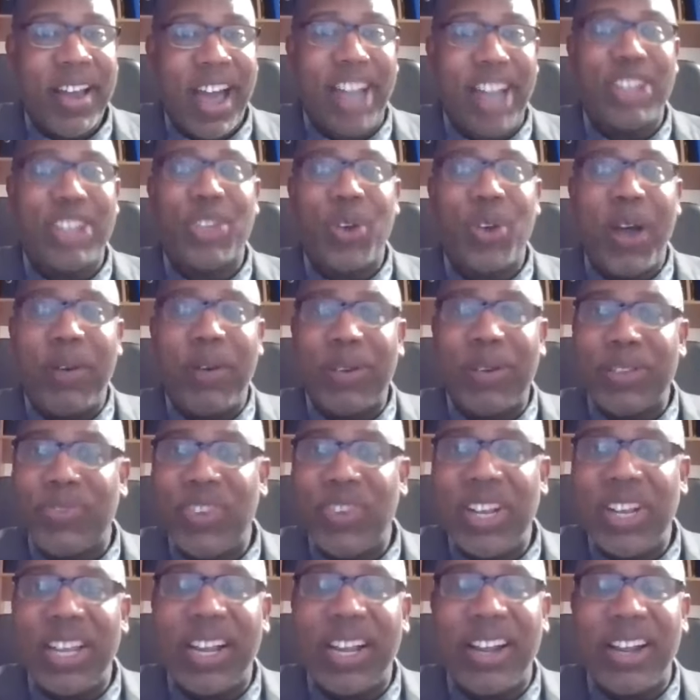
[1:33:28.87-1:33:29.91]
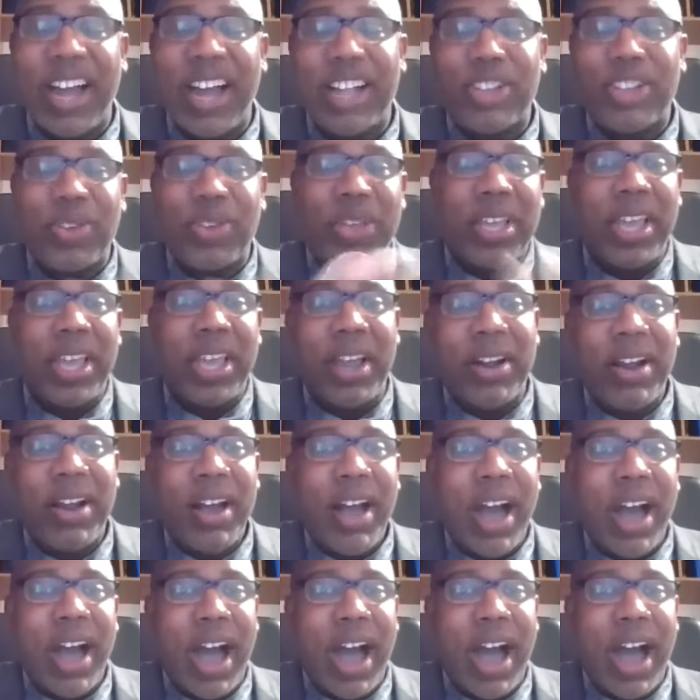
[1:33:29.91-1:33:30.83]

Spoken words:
And so I was really glad to hear